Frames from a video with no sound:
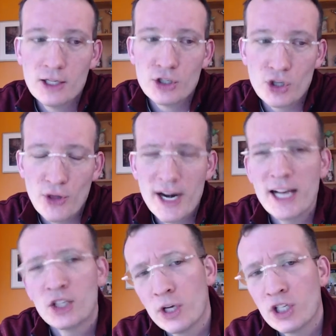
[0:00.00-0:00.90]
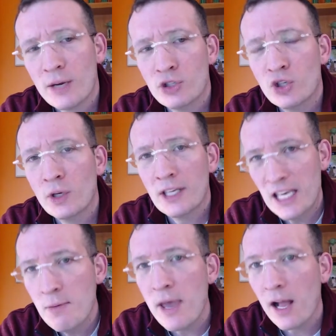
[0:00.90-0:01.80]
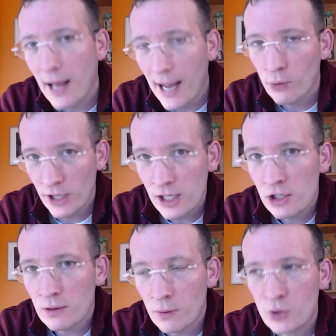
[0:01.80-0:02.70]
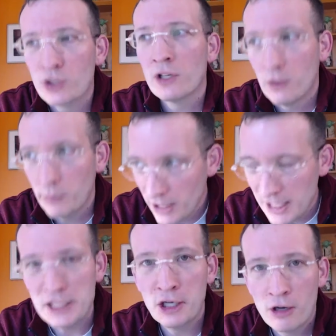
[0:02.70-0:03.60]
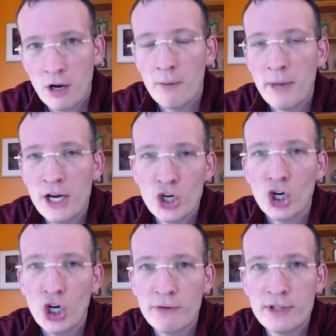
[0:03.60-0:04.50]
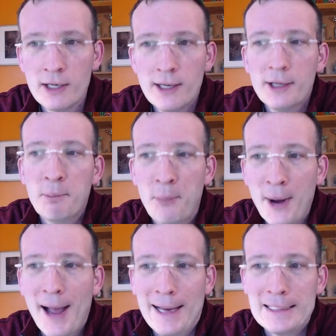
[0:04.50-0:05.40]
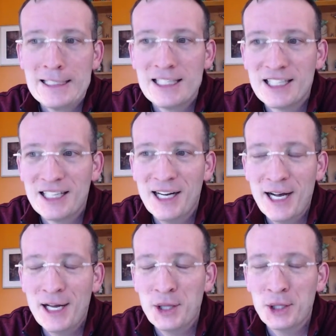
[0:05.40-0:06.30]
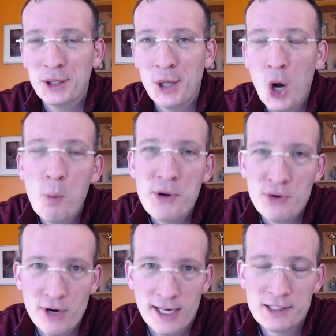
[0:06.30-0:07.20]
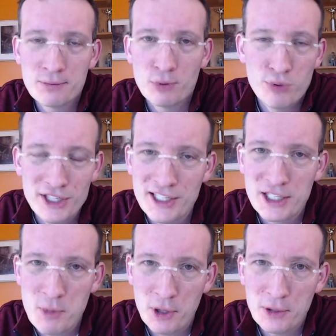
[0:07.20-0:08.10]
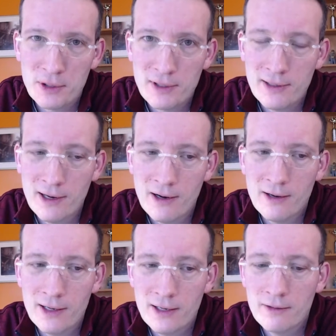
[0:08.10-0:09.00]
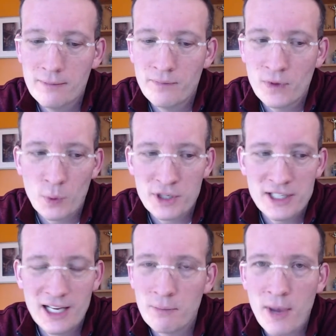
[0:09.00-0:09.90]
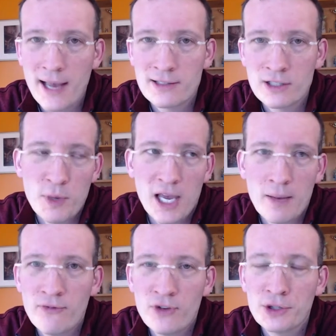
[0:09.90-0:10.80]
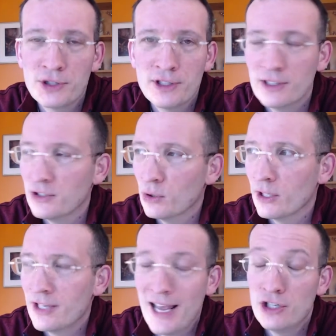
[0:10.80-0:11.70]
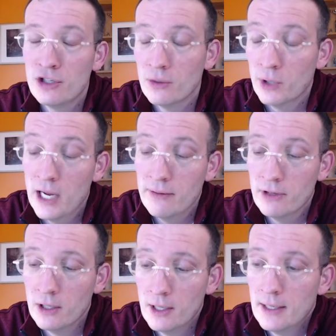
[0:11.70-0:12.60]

So then I switched. I was doing email outreach, which was a little bit easier on my nerves, but the open rates were pretty dismal. It wasn't getting past spam filters or attention or whatever.